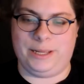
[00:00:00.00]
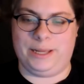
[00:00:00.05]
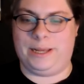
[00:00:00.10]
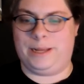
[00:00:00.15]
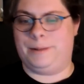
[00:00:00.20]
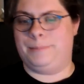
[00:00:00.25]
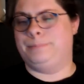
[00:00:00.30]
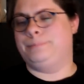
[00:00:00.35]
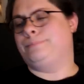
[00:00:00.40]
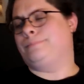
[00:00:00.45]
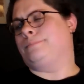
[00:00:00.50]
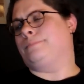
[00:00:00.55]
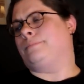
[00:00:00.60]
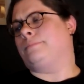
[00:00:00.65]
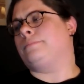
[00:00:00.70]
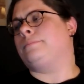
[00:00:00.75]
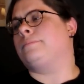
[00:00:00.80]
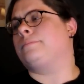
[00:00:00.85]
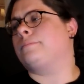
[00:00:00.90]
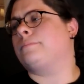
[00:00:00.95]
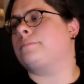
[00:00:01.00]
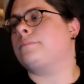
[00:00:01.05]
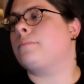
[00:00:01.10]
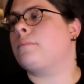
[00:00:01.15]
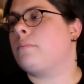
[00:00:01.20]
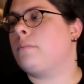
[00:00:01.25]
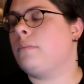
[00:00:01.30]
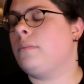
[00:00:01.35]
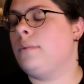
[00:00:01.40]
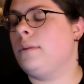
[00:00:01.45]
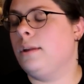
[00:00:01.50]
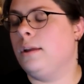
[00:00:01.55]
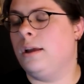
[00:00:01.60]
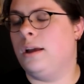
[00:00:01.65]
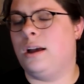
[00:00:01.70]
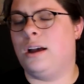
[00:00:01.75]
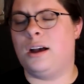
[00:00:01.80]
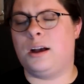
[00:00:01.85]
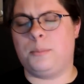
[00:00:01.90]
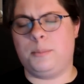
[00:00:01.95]
yeah.
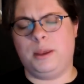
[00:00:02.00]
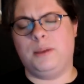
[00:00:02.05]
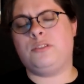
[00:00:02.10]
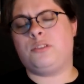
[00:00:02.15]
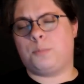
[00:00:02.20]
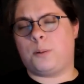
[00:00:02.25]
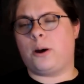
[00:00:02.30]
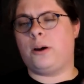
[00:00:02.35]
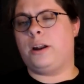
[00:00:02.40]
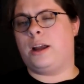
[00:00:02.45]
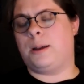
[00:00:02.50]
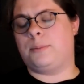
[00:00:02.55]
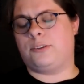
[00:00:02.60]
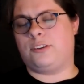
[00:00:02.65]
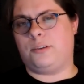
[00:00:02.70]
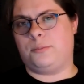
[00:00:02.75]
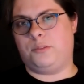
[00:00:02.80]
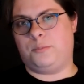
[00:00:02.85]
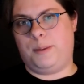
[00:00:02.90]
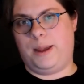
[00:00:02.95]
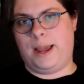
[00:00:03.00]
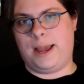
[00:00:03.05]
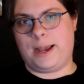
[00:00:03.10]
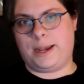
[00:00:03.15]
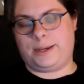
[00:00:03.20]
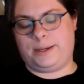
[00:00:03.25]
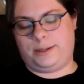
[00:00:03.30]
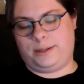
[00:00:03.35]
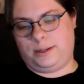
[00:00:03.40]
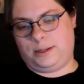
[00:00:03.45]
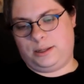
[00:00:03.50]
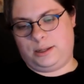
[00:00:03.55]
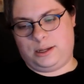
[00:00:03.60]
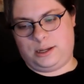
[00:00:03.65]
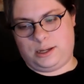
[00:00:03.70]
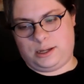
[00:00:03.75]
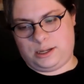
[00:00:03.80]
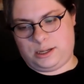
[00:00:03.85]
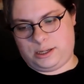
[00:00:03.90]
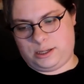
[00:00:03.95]
Um, if Spartan Ops comes back,
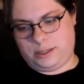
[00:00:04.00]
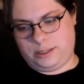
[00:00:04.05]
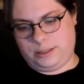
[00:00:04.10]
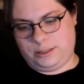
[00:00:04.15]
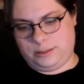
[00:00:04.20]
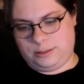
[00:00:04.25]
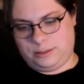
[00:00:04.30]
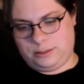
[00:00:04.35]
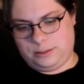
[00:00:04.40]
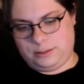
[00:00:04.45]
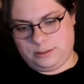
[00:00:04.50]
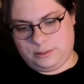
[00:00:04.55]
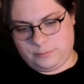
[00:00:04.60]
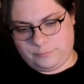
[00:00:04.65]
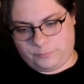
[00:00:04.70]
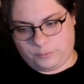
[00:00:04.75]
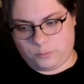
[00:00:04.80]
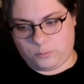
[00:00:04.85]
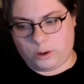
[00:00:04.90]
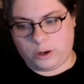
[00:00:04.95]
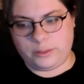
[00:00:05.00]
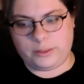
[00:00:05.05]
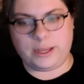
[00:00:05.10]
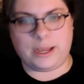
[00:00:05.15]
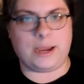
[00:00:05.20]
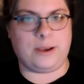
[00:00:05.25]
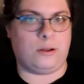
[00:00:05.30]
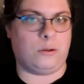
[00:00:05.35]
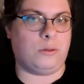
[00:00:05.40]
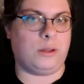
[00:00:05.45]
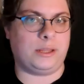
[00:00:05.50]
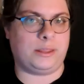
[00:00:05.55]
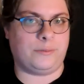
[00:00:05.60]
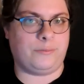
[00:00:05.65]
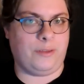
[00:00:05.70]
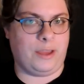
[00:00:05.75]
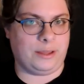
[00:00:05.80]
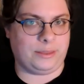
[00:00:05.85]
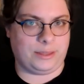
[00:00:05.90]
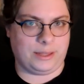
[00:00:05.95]
uh, for one thing, I don't like the
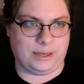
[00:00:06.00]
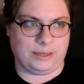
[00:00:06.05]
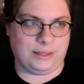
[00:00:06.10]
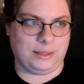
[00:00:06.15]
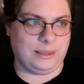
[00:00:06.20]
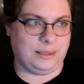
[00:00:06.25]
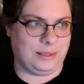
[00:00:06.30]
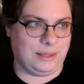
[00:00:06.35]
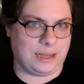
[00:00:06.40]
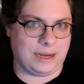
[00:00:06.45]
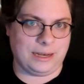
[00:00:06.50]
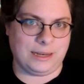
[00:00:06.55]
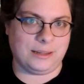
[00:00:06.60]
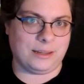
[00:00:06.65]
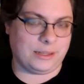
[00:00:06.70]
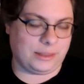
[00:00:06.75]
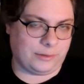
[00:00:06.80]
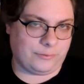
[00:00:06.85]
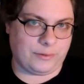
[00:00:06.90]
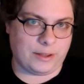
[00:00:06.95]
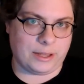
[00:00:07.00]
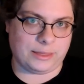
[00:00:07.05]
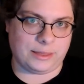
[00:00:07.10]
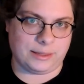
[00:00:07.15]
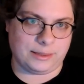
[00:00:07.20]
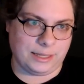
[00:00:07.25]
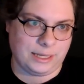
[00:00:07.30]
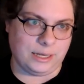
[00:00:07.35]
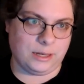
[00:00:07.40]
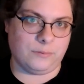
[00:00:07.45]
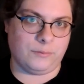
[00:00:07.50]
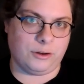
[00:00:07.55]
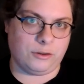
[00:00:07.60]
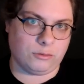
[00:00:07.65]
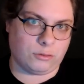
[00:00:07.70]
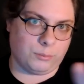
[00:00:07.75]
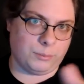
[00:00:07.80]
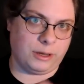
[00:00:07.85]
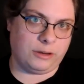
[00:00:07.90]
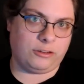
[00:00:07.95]
fact that I didn't like the fact that the
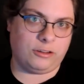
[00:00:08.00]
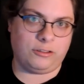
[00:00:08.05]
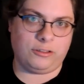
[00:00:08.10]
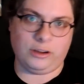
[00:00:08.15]
individual missions.